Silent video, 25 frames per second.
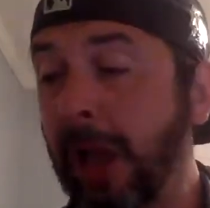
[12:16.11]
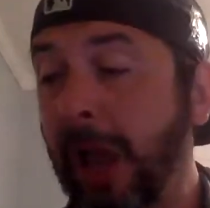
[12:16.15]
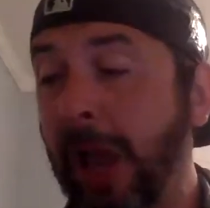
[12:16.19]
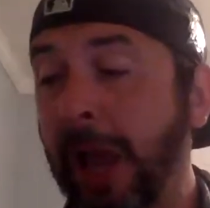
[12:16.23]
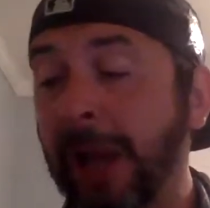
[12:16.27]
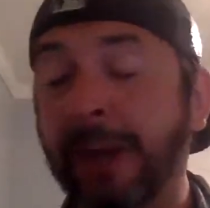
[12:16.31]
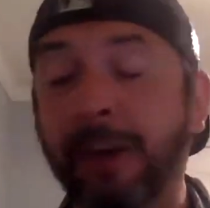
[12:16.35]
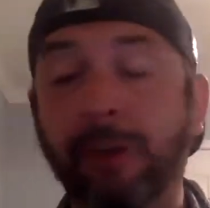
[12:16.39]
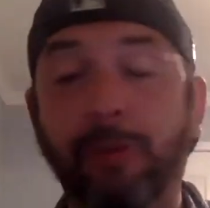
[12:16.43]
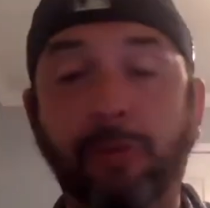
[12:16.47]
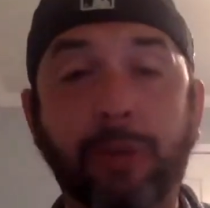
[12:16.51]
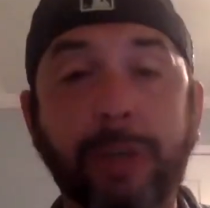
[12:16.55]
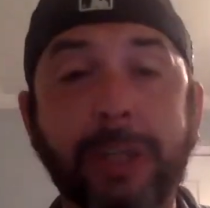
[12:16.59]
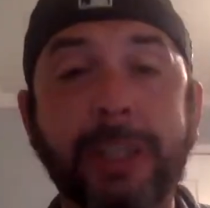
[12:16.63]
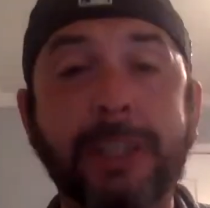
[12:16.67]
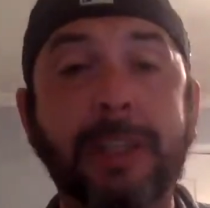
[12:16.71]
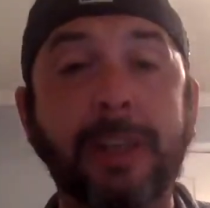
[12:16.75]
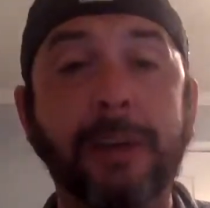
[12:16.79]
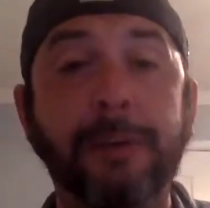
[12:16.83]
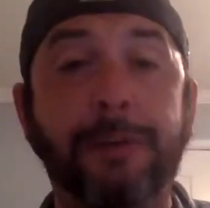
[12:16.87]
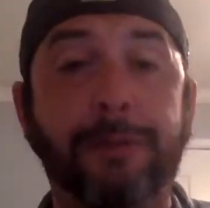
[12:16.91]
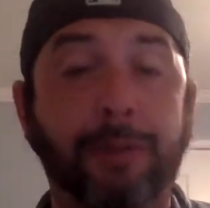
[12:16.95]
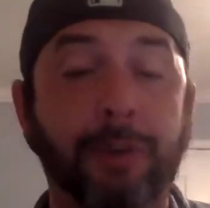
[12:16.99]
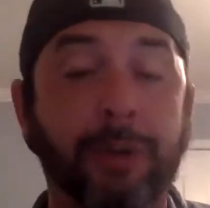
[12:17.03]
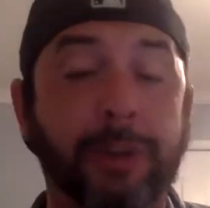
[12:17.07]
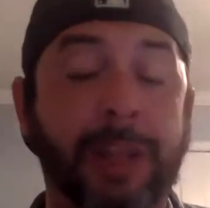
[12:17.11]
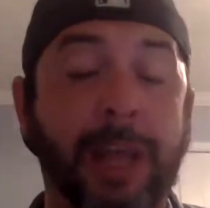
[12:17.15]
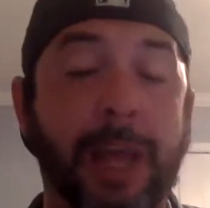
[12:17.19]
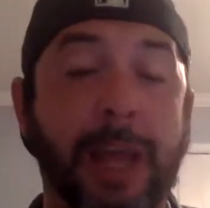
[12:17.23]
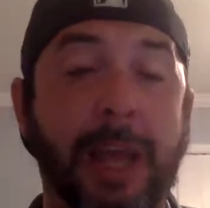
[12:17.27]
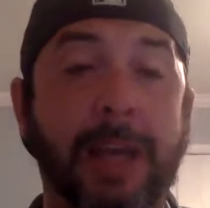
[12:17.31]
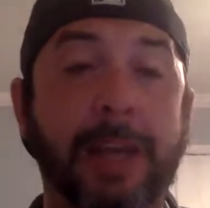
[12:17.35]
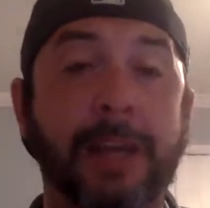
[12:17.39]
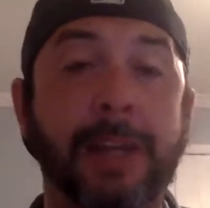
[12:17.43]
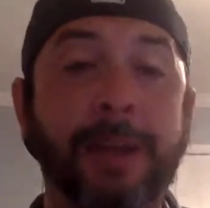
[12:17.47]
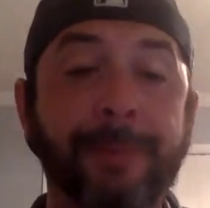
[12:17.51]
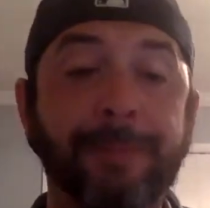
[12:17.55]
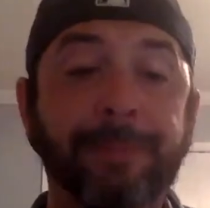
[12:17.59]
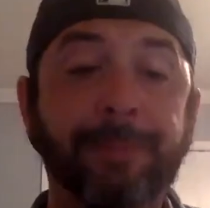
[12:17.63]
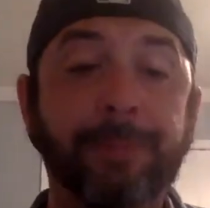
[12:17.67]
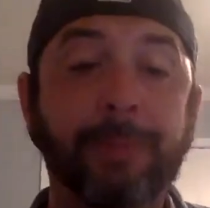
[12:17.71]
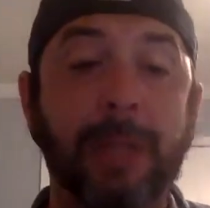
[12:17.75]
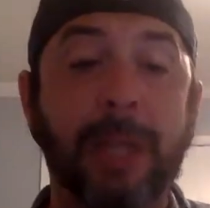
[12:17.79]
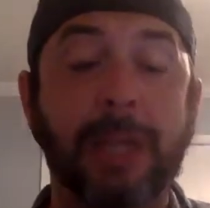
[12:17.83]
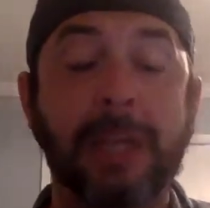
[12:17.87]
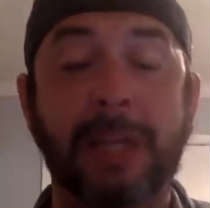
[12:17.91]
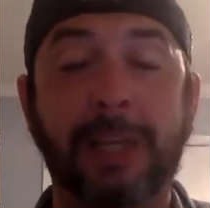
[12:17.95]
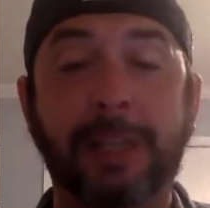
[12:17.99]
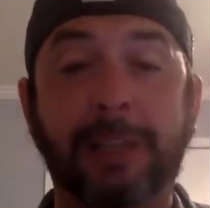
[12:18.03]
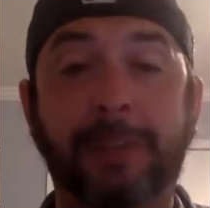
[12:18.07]
And the reason for that
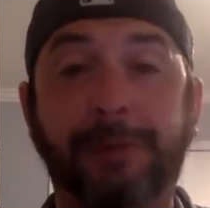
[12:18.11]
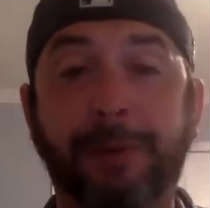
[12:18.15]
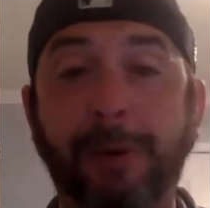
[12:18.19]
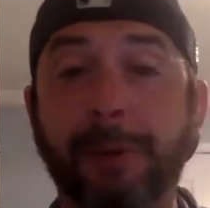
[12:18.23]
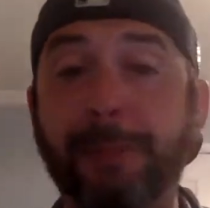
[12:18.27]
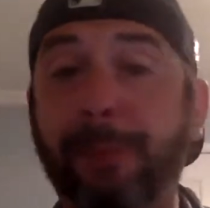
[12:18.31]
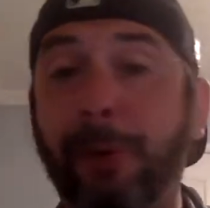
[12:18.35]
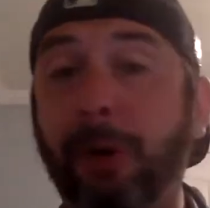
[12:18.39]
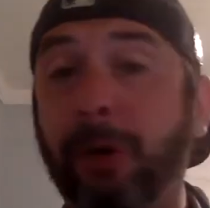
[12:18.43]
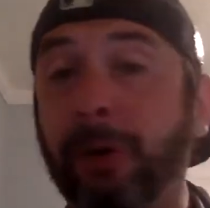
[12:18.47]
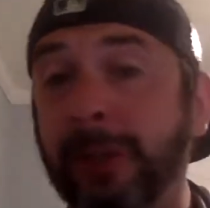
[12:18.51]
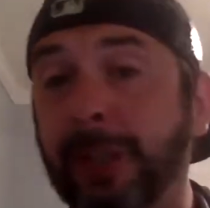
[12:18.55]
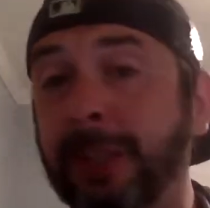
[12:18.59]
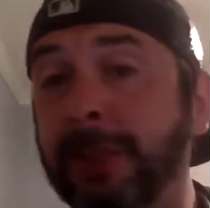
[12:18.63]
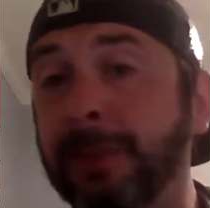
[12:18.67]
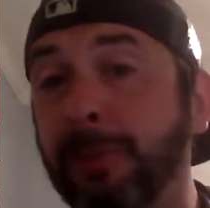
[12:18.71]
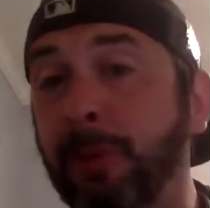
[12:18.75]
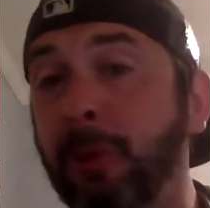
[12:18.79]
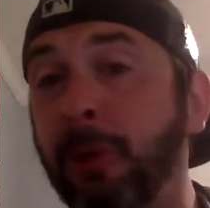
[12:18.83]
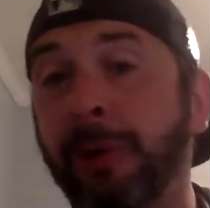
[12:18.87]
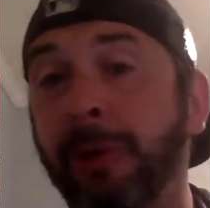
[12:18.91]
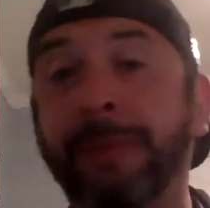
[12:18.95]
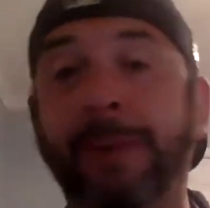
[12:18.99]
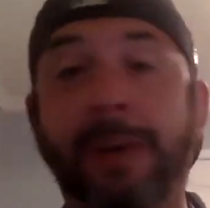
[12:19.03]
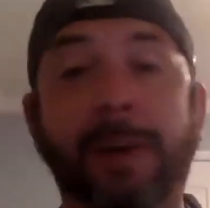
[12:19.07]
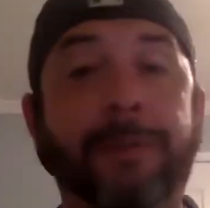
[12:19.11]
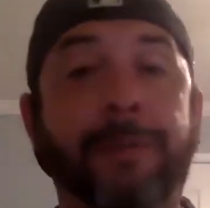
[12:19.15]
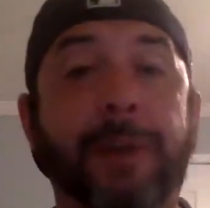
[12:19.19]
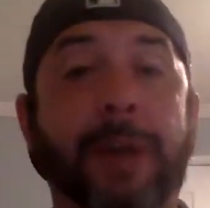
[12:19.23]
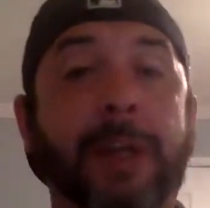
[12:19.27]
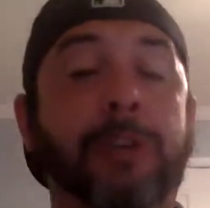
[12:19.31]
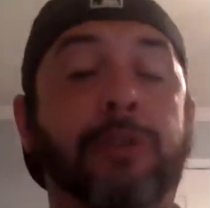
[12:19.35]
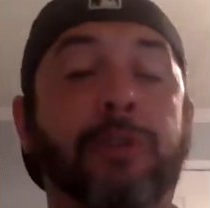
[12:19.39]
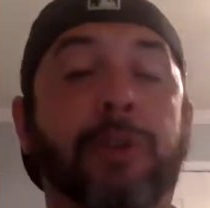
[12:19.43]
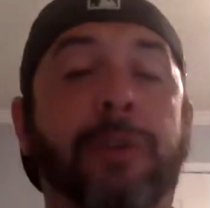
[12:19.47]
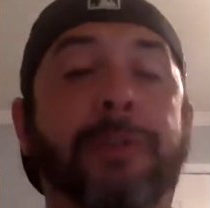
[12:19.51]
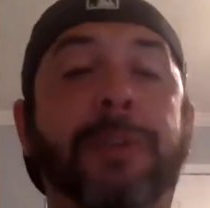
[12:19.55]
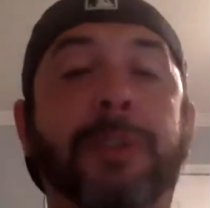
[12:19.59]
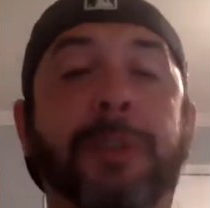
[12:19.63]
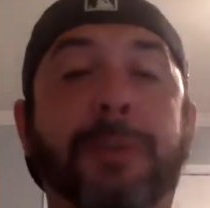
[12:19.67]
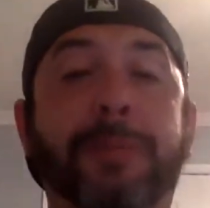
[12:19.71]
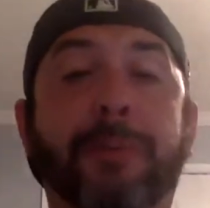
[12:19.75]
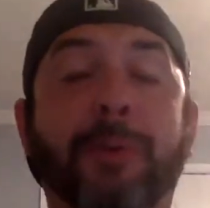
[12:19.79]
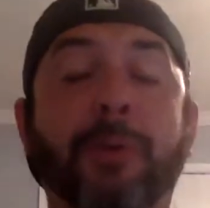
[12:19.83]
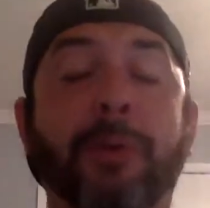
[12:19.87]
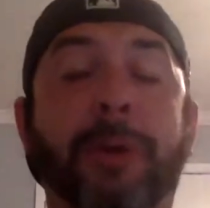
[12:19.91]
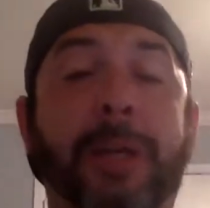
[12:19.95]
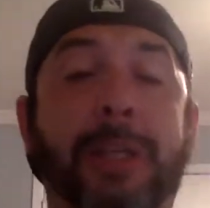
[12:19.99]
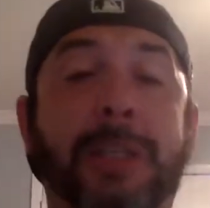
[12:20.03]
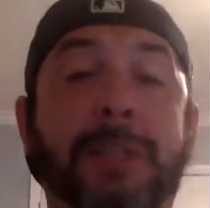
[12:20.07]
is football is more of an event-driven
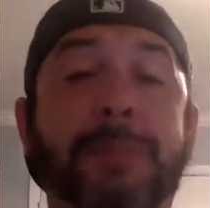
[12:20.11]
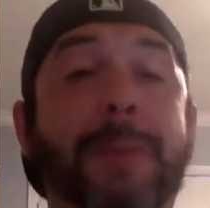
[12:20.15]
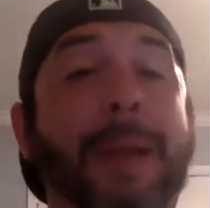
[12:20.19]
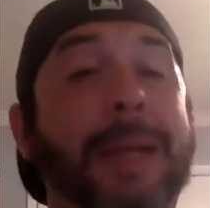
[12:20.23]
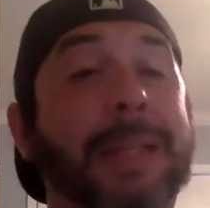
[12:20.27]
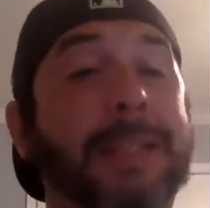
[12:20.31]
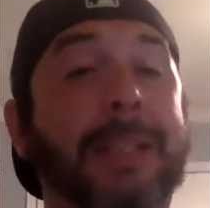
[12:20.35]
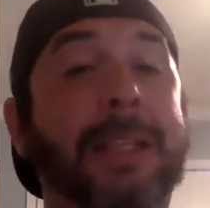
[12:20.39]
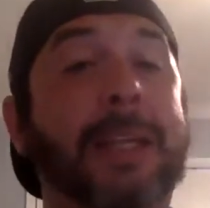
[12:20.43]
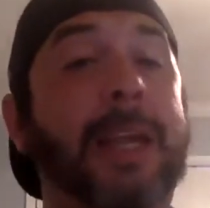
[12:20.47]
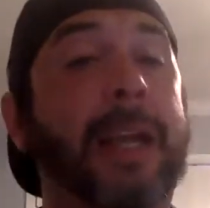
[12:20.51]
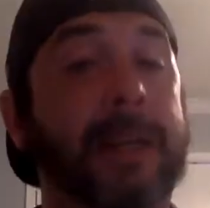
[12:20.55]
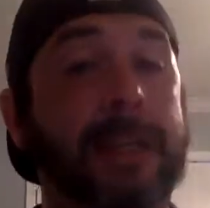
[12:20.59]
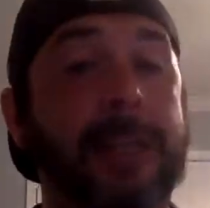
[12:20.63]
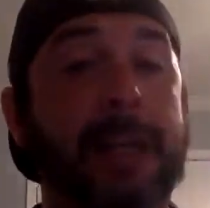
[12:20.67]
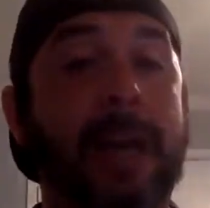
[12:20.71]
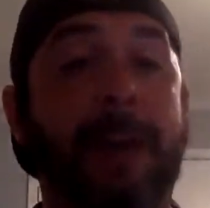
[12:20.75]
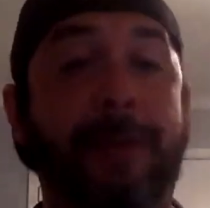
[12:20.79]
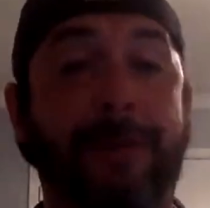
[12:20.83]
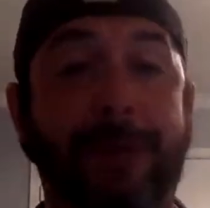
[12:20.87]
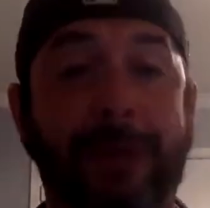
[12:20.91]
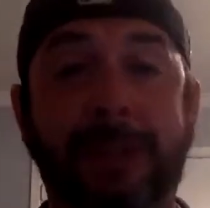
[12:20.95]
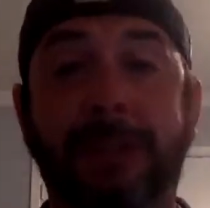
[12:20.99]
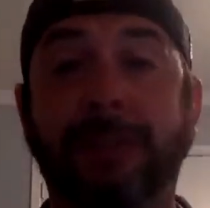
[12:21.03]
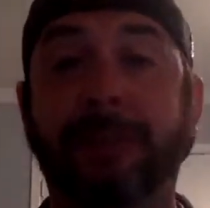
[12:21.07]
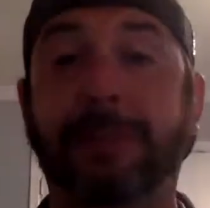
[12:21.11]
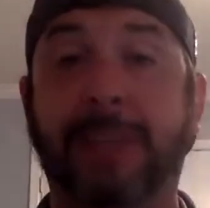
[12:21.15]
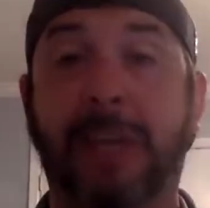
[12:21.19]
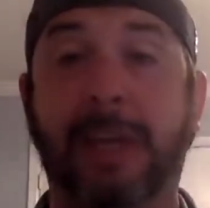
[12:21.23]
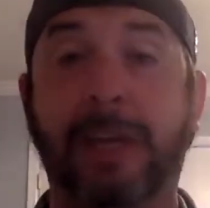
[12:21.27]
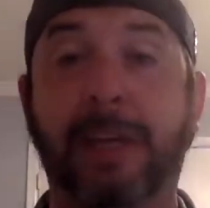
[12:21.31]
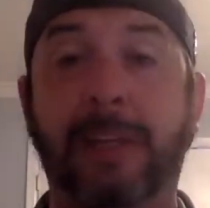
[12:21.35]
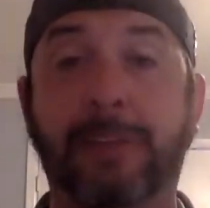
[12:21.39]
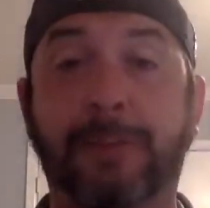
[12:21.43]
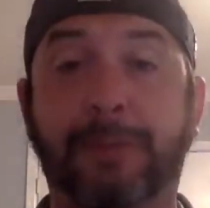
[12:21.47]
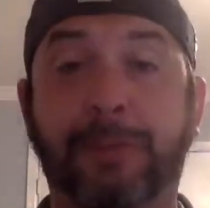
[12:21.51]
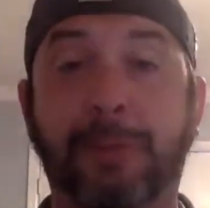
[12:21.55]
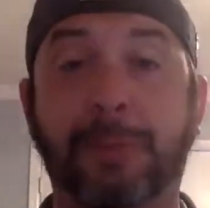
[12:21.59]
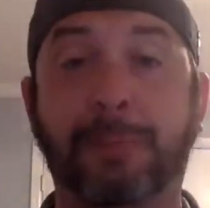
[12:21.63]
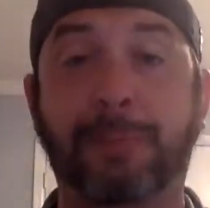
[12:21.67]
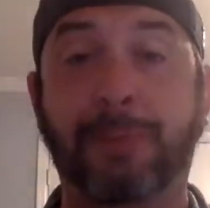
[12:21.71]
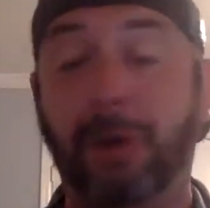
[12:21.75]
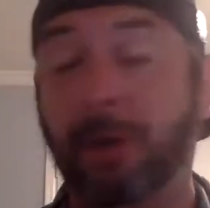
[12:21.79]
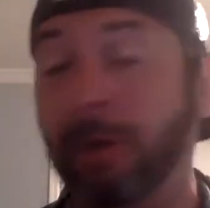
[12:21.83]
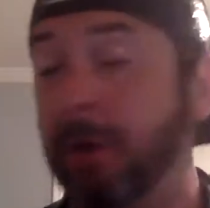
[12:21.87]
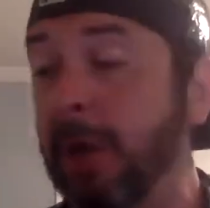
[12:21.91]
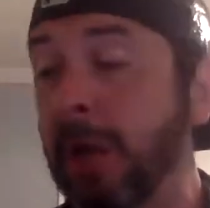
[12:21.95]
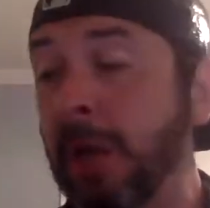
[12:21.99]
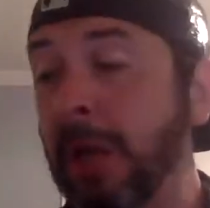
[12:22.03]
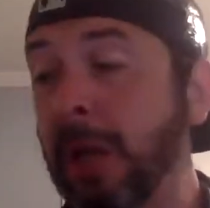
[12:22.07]
sport, especially on the offensive side of the
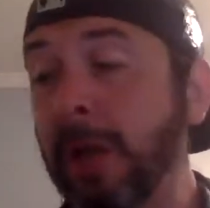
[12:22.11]
football.